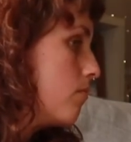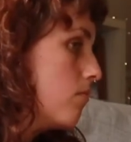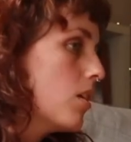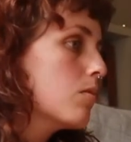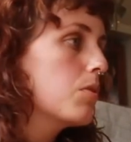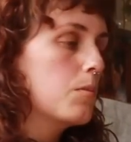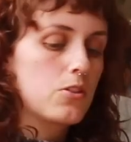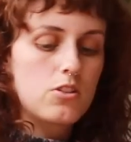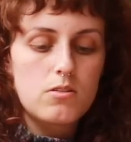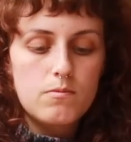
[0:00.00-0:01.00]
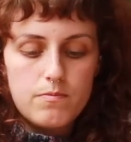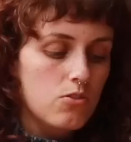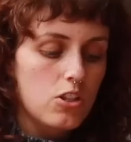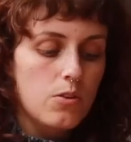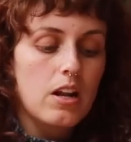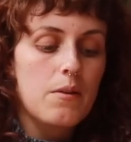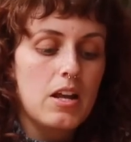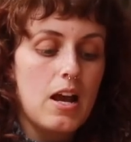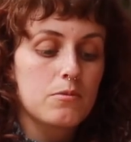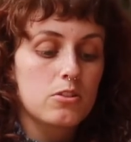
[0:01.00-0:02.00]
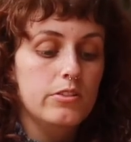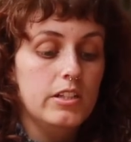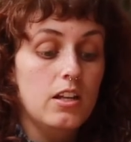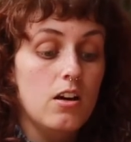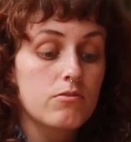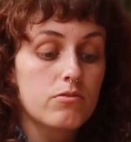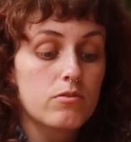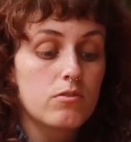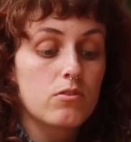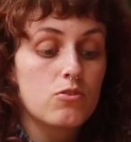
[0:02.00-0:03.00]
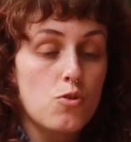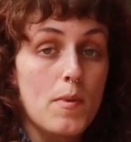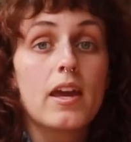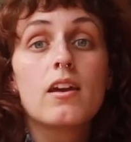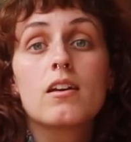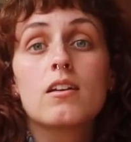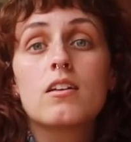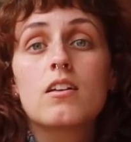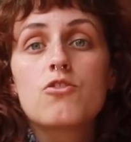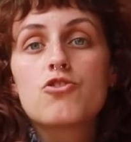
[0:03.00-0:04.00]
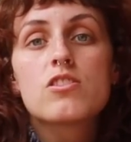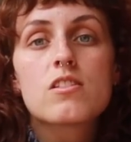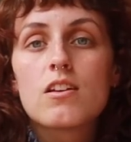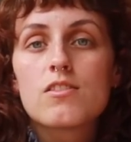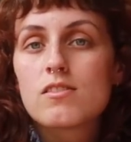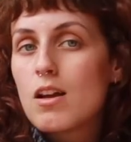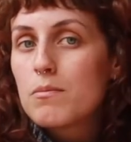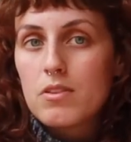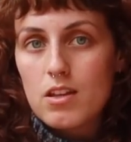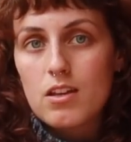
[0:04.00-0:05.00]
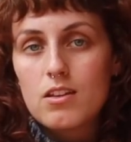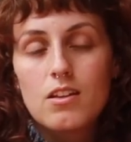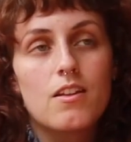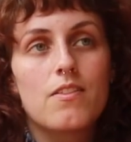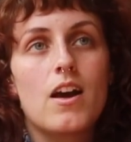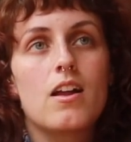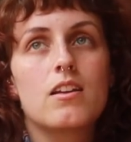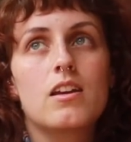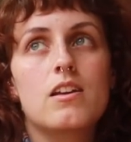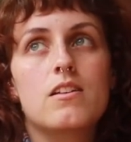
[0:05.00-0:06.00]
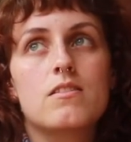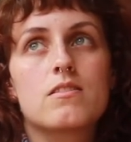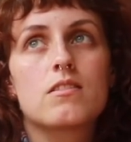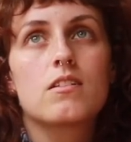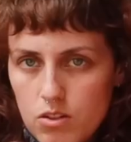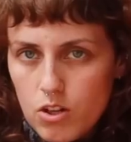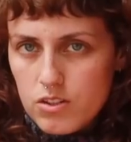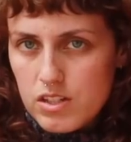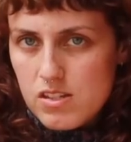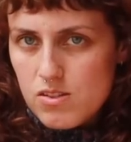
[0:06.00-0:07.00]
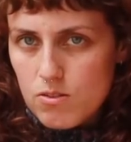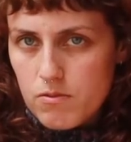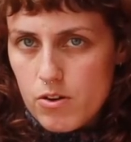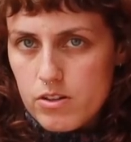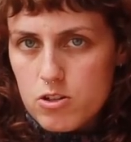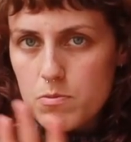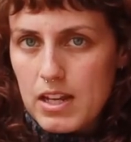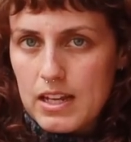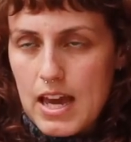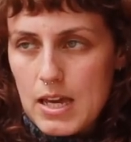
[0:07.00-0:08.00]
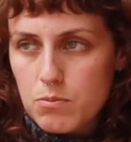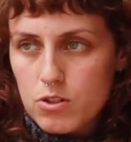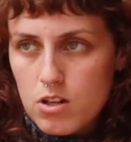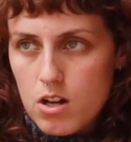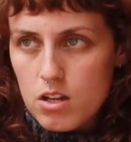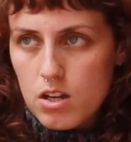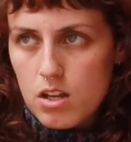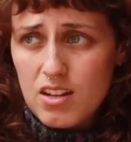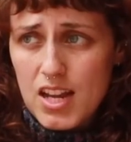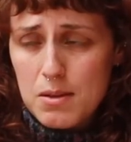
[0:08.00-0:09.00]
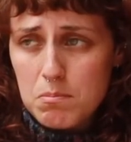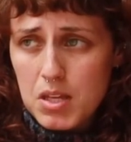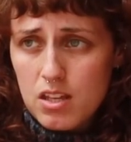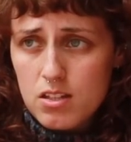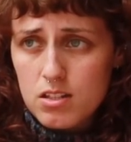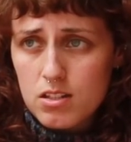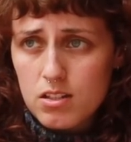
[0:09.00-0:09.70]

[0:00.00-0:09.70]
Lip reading: That's pretty much it. Do you know what I would absolutely love to make? Just something that is not this sort of orange, but like apricot and pink.